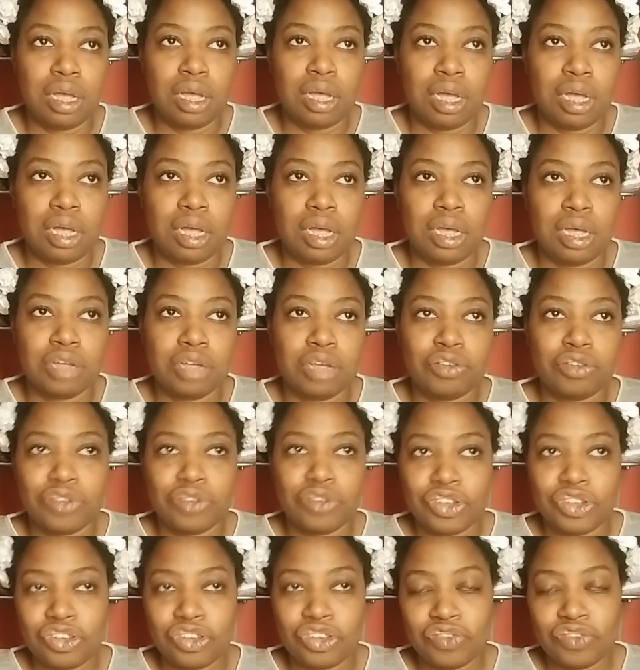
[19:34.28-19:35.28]

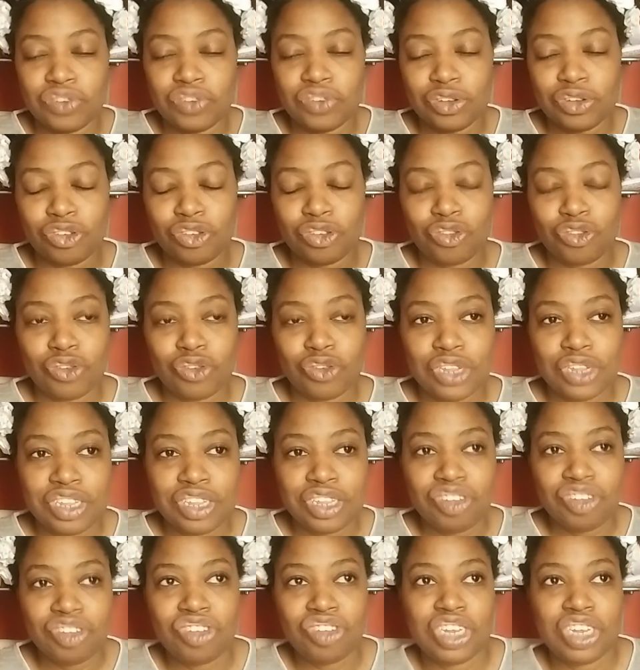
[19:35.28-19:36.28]
Grishaverse
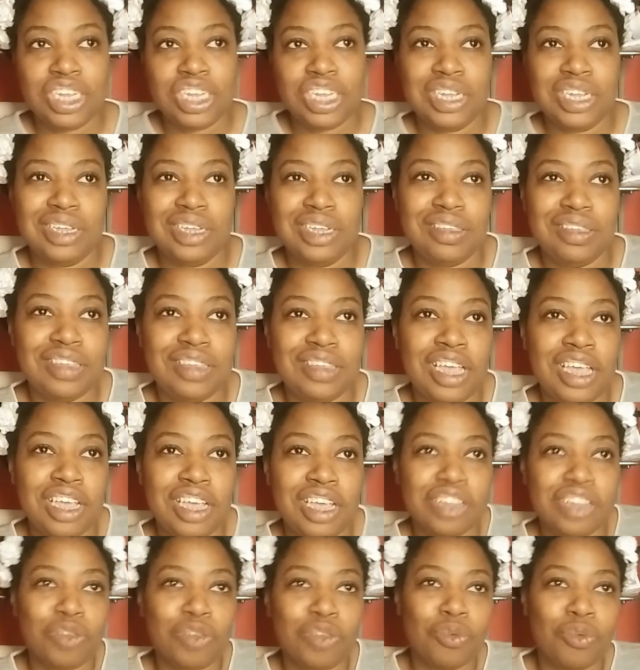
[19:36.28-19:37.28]
trilogy is
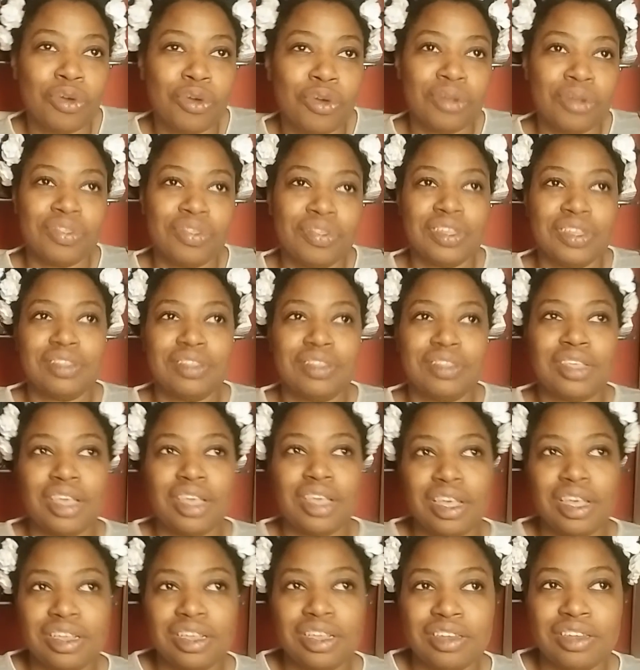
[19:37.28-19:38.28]
set in a world that's
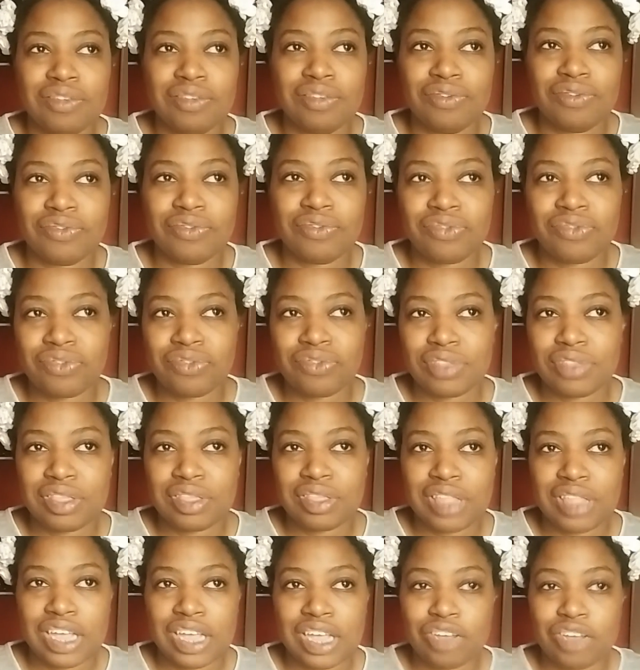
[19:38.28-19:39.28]
kind of
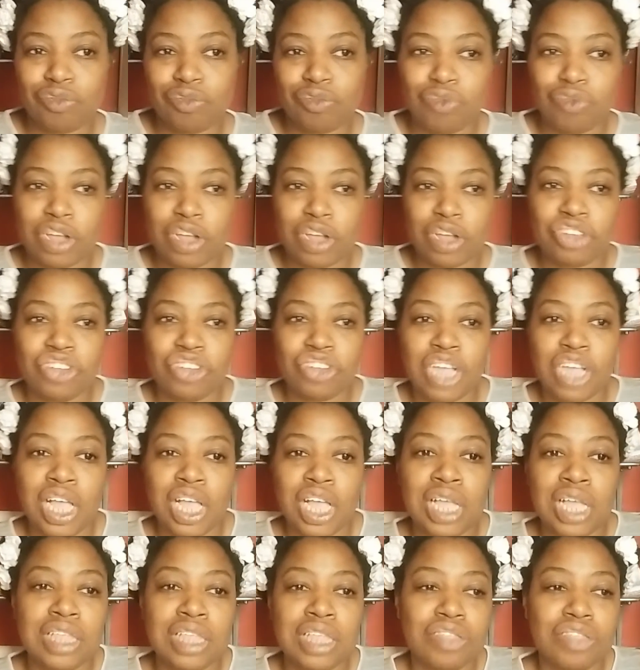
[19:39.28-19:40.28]
like
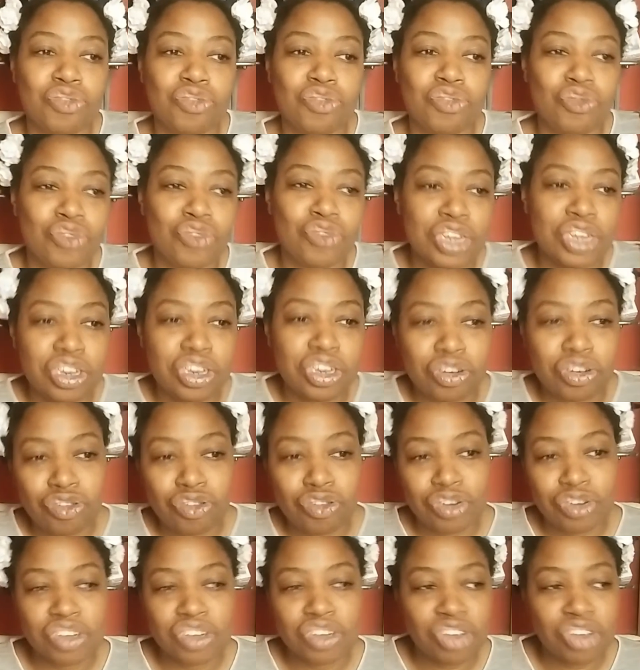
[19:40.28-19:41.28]
Russia.
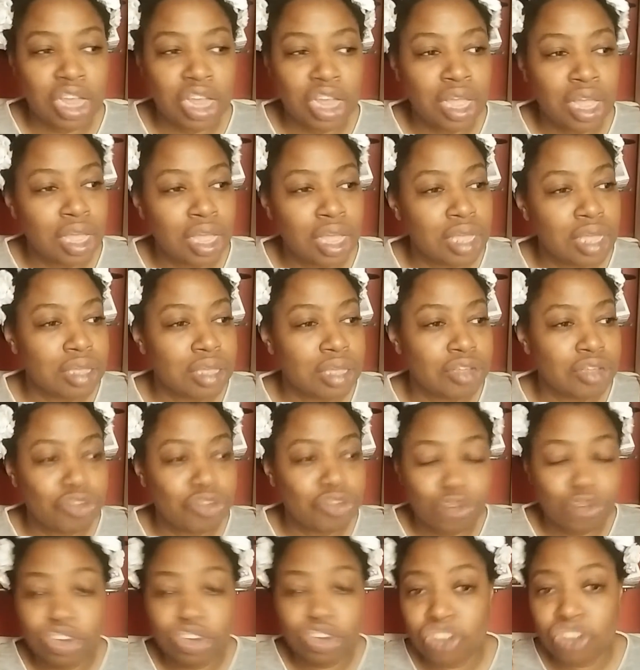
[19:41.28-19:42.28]
Grisha,
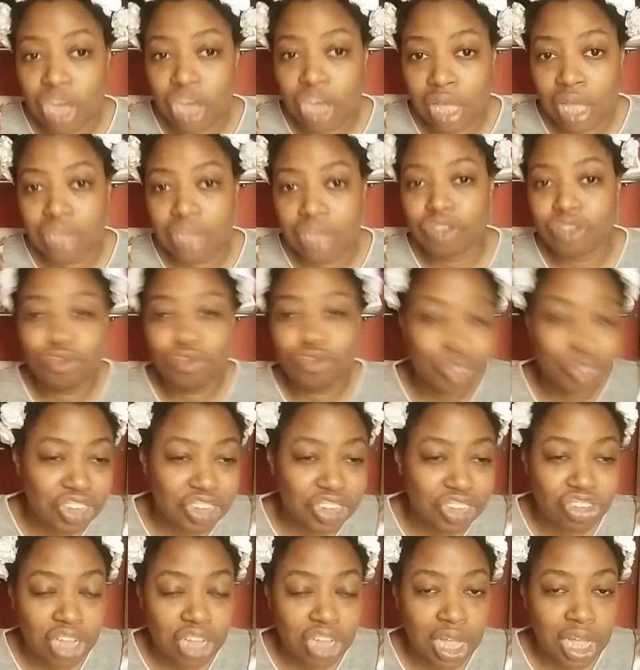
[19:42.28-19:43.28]

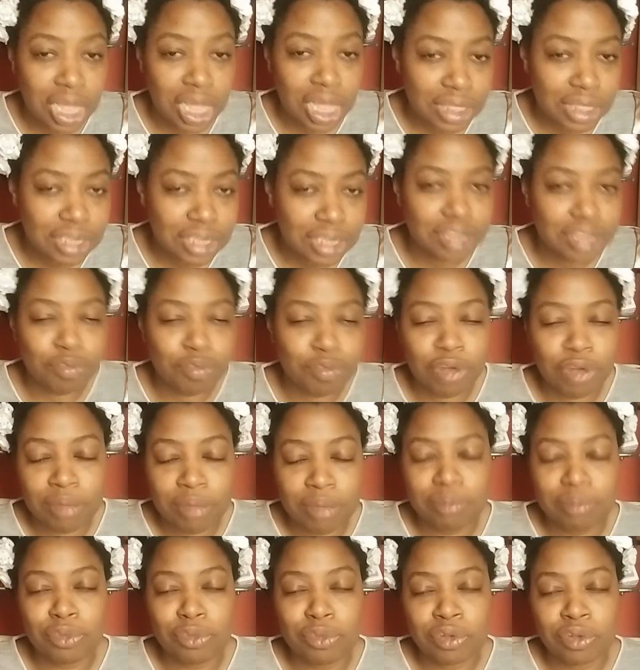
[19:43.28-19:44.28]
I think it's
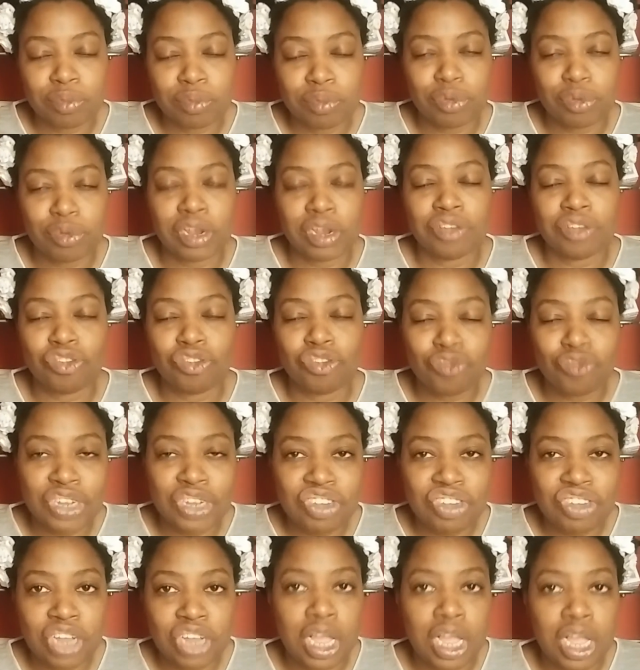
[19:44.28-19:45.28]
probably more pronounced
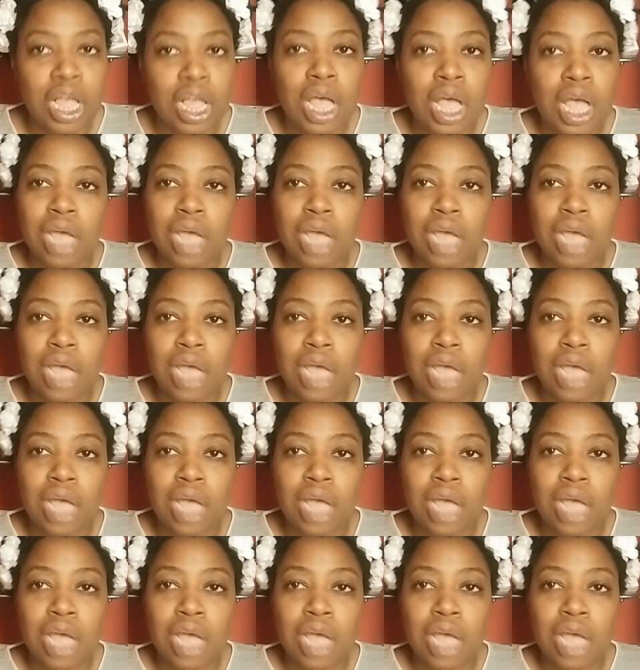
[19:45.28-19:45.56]
Grisha,